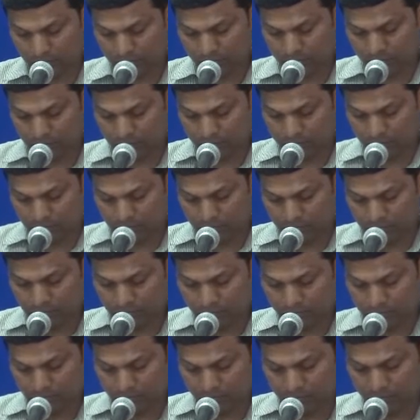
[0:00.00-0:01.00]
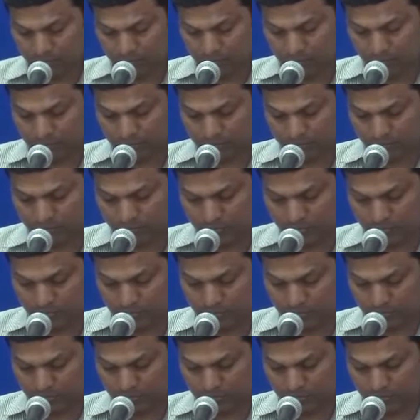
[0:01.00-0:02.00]

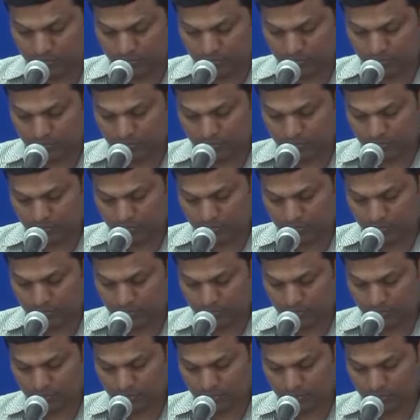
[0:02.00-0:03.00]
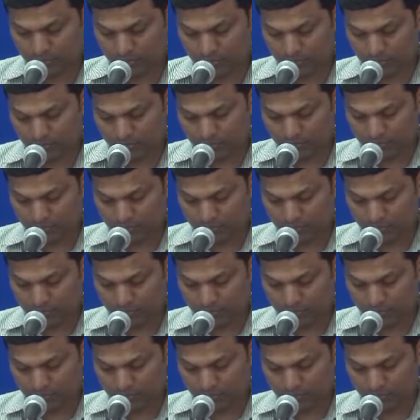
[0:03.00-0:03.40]
(not speaking)